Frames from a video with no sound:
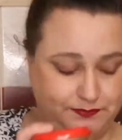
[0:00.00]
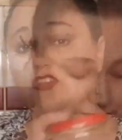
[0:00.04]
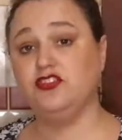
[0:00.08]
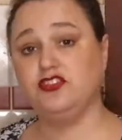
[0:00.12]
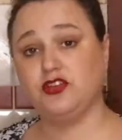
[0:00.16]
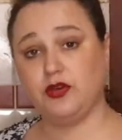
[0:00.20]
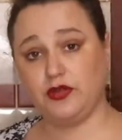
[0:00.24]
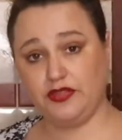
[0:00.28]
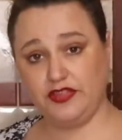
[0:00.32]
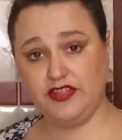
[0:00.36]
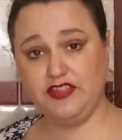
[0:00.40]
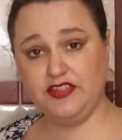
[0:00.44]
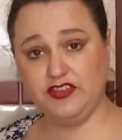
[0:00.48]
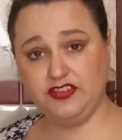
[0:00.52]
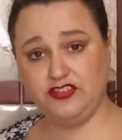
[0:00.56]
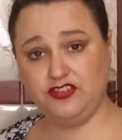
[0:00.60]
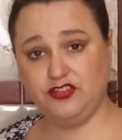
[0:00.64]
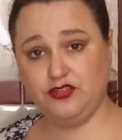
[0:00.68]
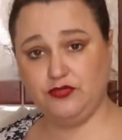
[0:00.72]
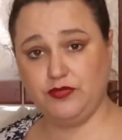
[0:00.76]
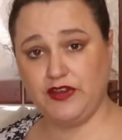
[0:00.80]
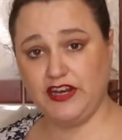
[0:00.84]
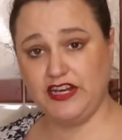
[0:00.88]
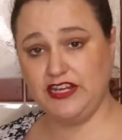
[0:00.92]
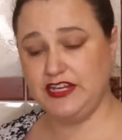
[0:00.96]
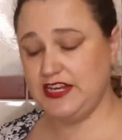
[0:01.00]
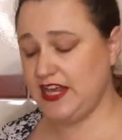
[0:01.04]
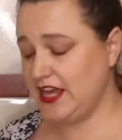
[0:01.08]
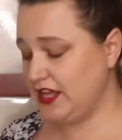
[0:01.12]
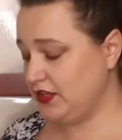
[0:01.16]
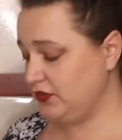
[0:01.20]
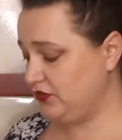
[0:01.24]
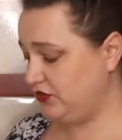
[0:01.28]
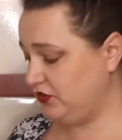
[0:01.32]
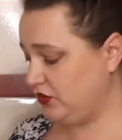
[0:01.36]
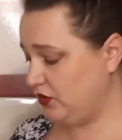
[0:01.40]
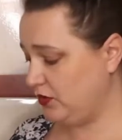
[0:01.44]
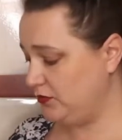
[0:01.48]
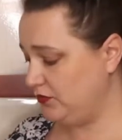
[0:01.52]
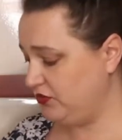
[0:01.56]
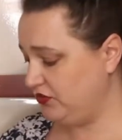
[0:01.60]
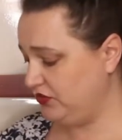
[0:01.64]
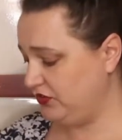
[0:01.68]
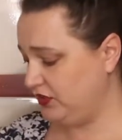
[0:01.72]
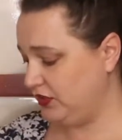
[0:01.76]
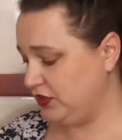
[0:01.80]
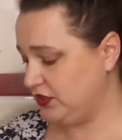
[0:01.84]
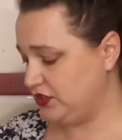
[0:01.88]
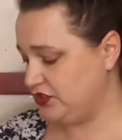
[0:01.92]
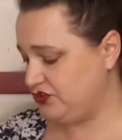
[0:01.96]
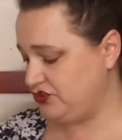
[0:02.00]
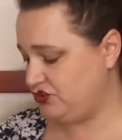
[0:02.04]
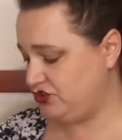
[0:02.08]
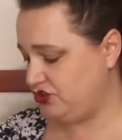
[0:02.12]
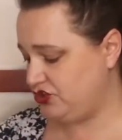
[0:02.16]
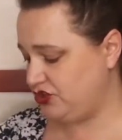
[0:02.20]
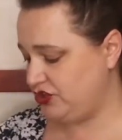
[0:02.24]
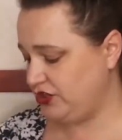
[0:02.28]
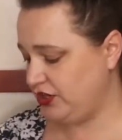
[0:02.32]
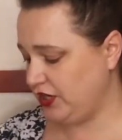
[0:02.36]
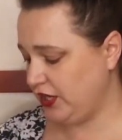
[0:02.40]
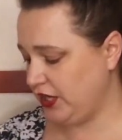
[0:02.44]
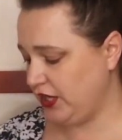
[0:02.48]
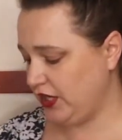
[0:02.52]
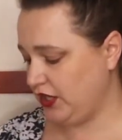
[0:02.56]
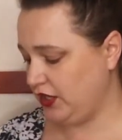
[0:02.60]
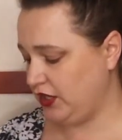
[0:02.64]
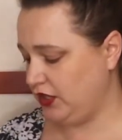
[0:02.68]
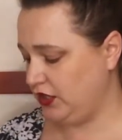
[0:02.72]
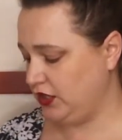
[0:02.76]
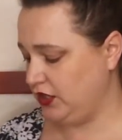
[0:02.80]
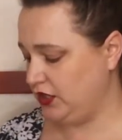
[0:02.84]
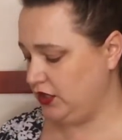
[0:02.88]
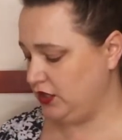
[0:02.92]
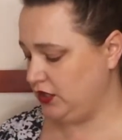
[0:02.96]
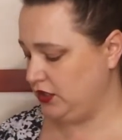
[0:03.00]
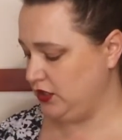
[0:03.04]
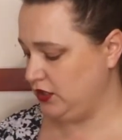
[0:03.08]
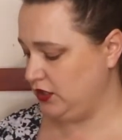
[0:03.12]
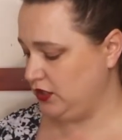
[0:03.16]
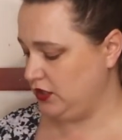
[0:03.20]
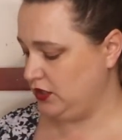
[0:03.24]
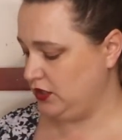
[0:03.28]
So I think this is ready now, so I'm just gonna check.